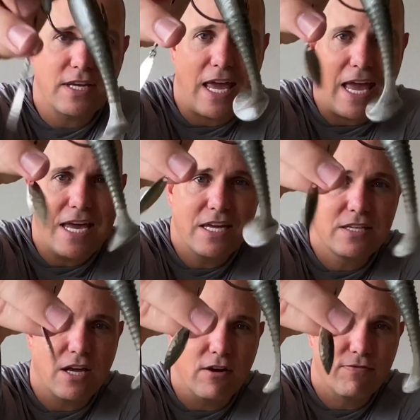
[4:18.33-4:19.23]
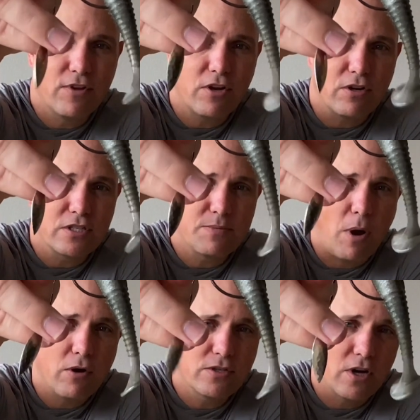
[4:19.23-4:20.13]
and a flickering
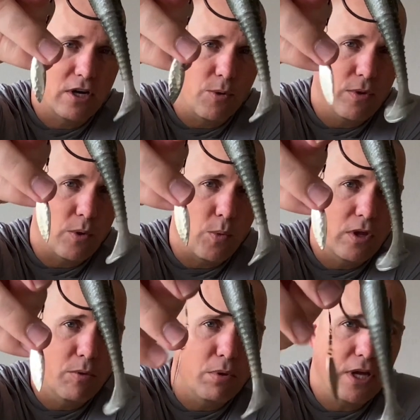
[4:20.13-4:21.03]
smaller target with a willow blade